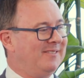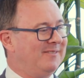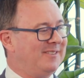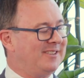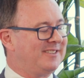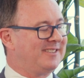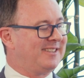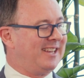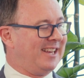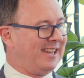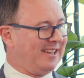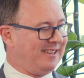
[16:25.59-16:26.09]
The
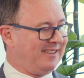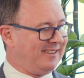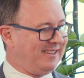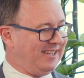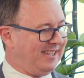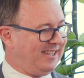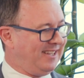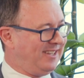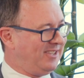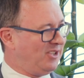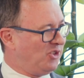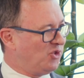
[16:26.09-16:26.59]
second
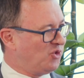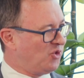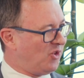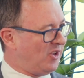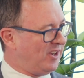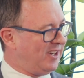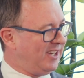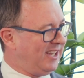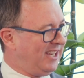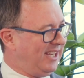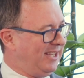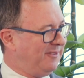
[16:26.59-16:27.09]
thing is you're
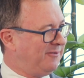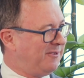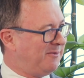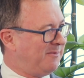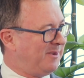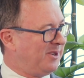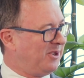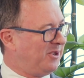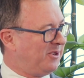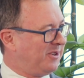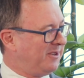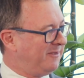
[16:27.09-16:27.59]
trying to give
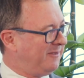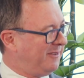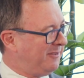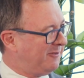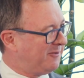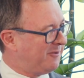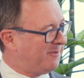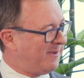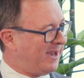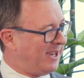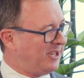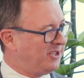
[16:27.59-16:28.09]
them a lot of
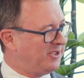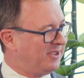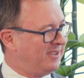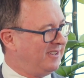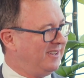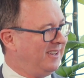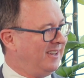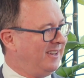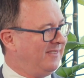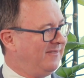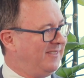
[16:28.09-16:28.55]
information.